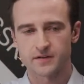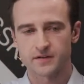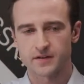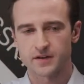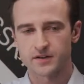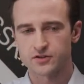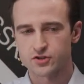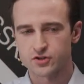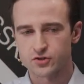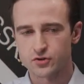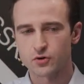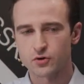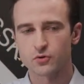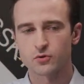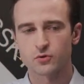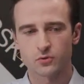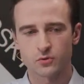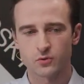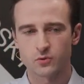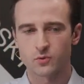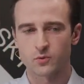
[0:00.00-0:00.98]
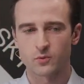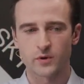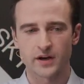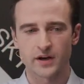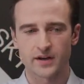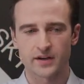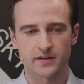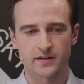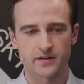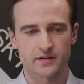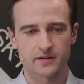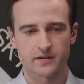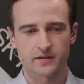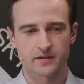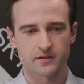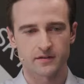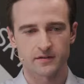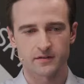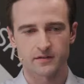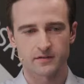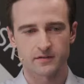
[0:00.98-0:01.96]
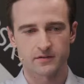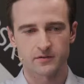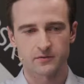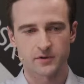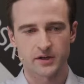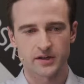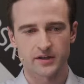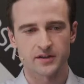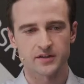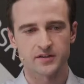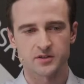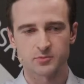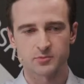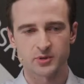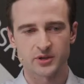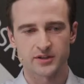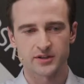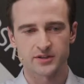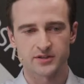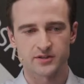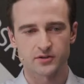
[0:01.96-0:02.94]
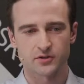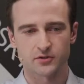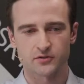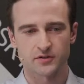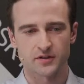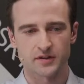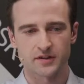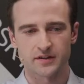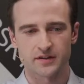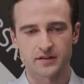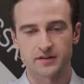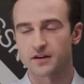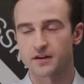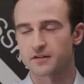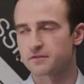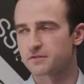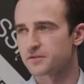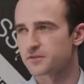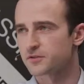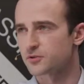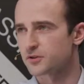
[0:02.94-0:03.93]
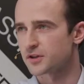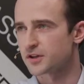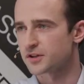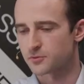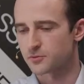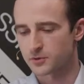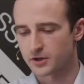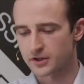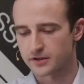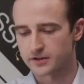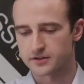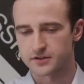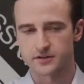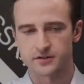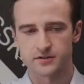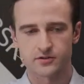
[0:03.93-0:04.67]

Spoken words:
and show why Giri's play is not really enough to get equality.